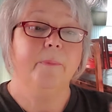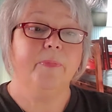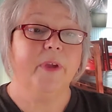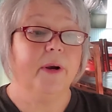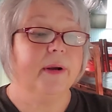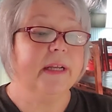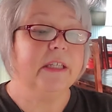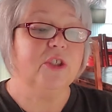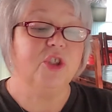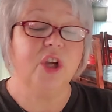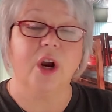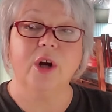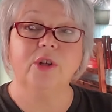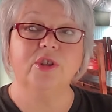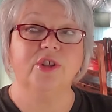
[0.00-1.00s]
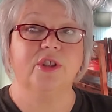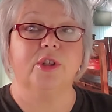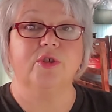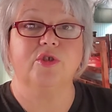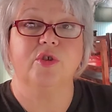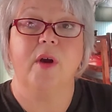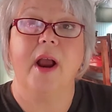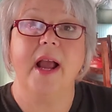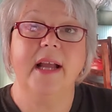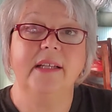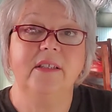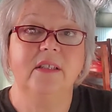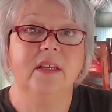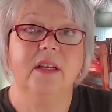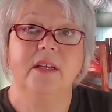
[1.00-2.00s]
They're in charge. They're
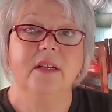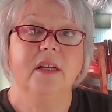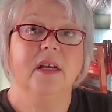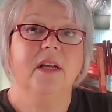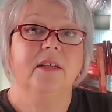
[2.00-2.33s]
trying to